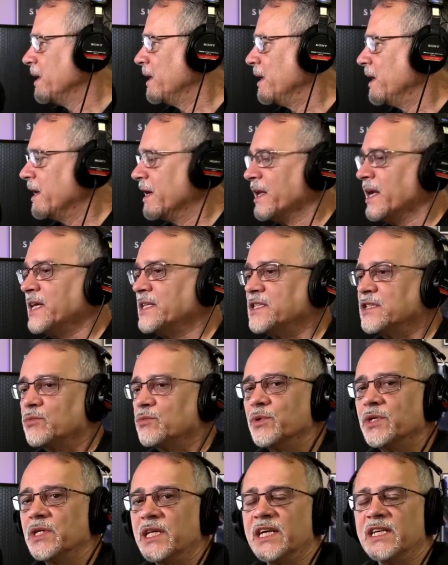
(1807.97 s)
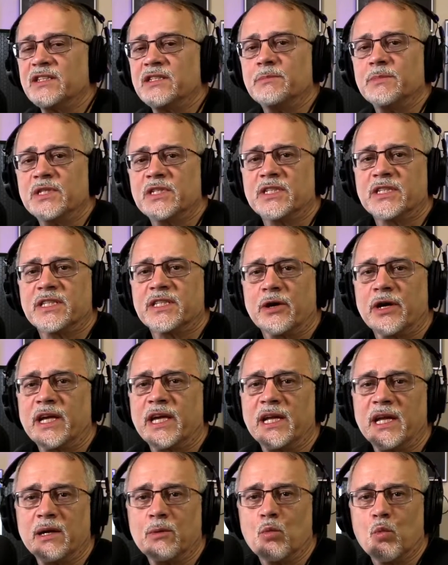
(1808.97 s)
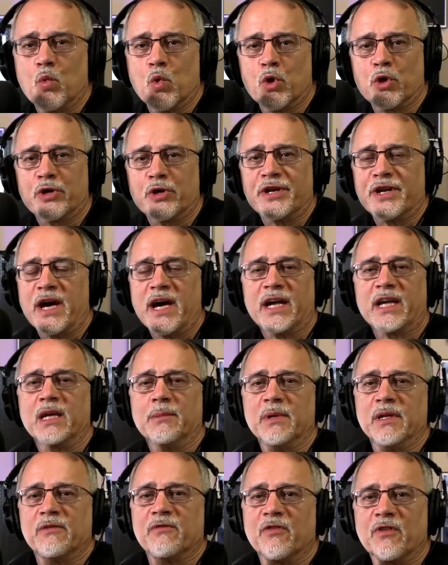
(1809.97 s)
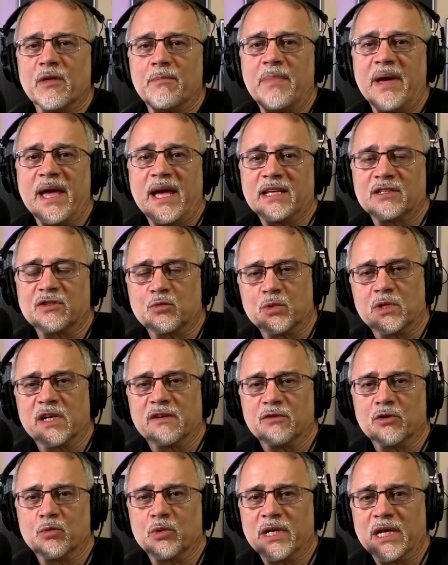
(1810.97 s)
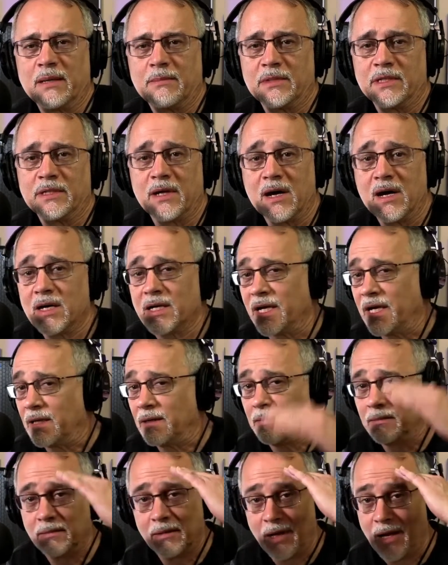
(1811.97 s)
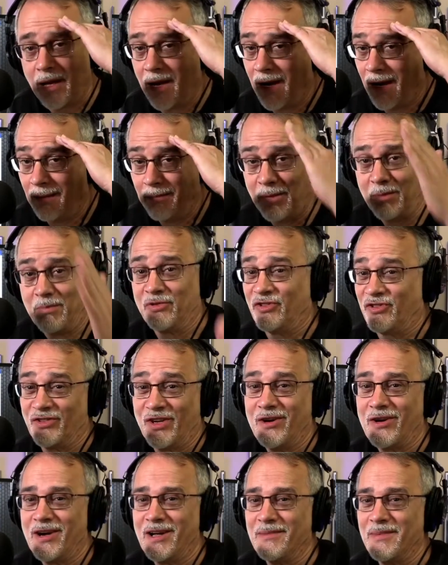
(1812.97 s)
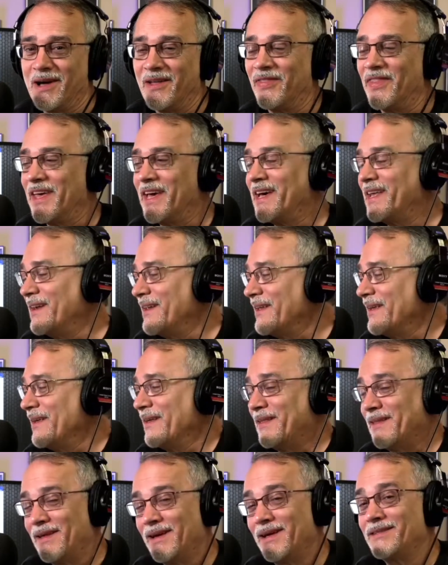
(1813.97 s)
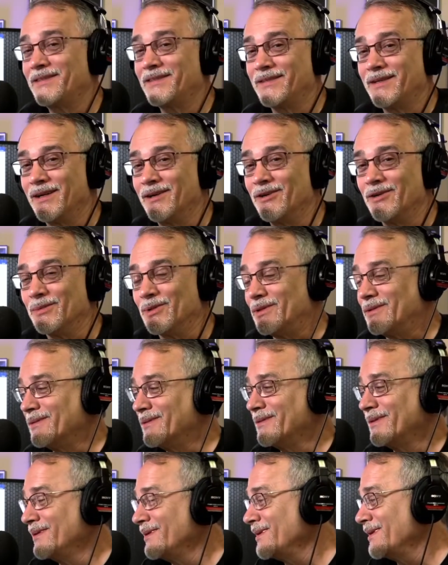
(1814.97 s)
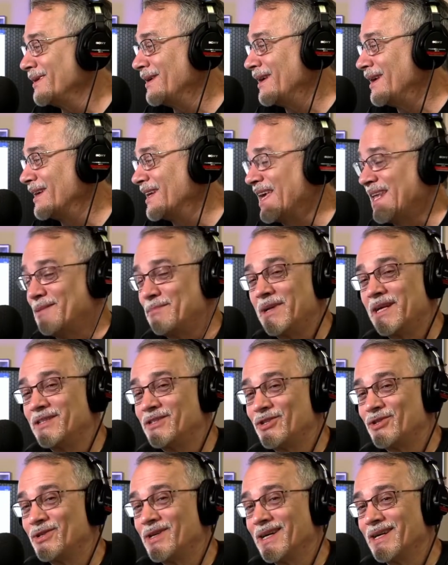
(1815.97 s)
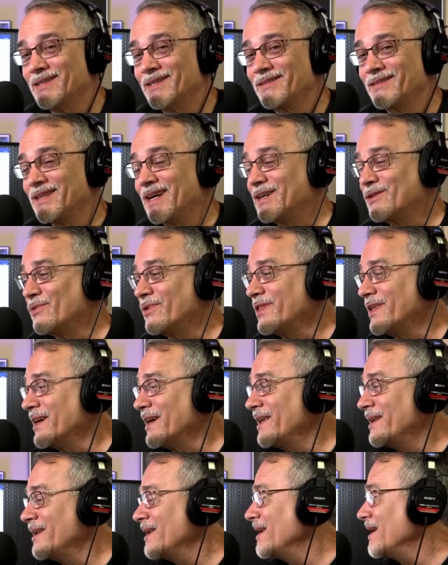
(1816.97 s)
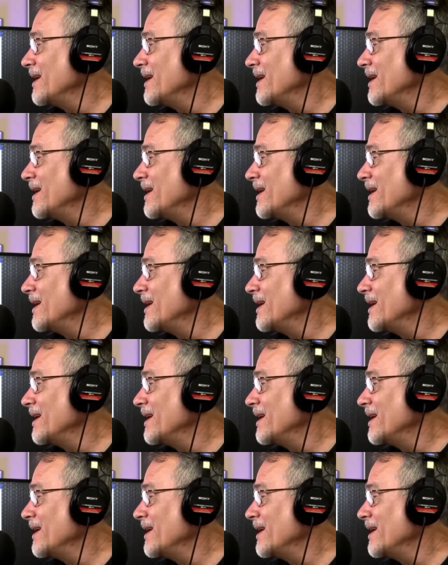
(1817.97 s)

And I just realized you've been staring at a Word document for the past whatever when I'm talking. I'm sorry about that. That's terrible. I can't imagine you guys stuck with that.